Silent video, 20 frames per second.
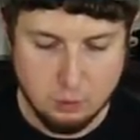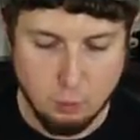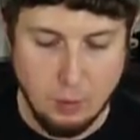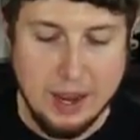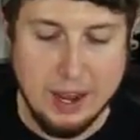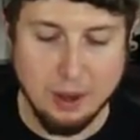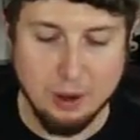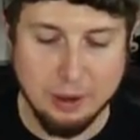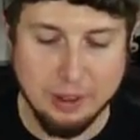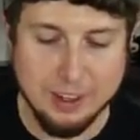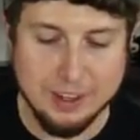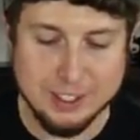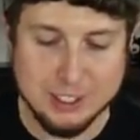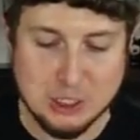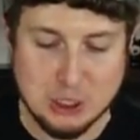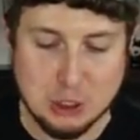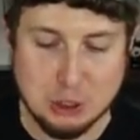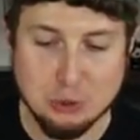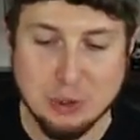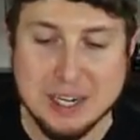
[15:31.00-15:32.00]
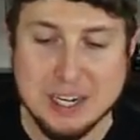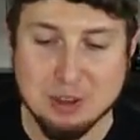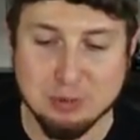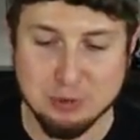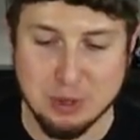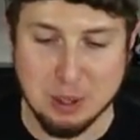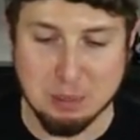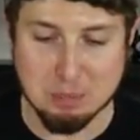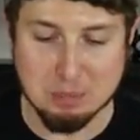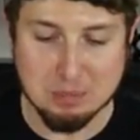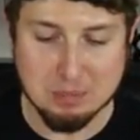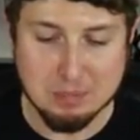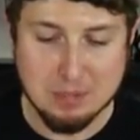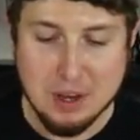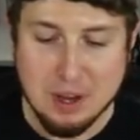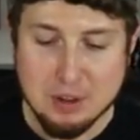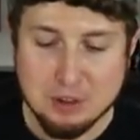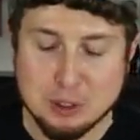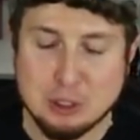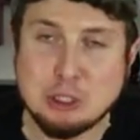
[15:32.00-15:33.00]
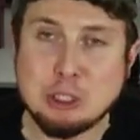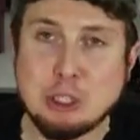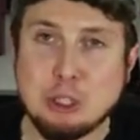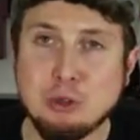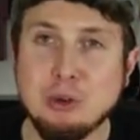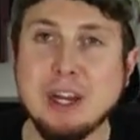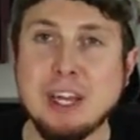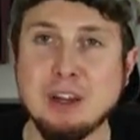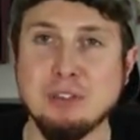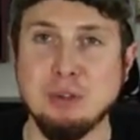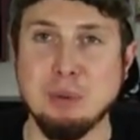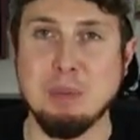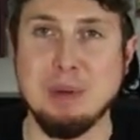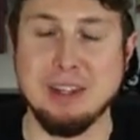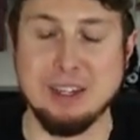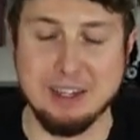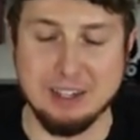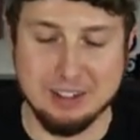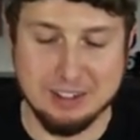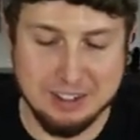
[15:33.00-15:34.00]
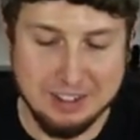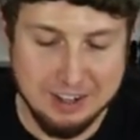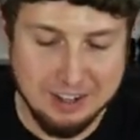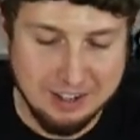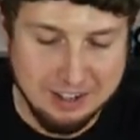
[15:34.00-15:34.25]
Wow, there's 3 of them. There's 3 of them in there.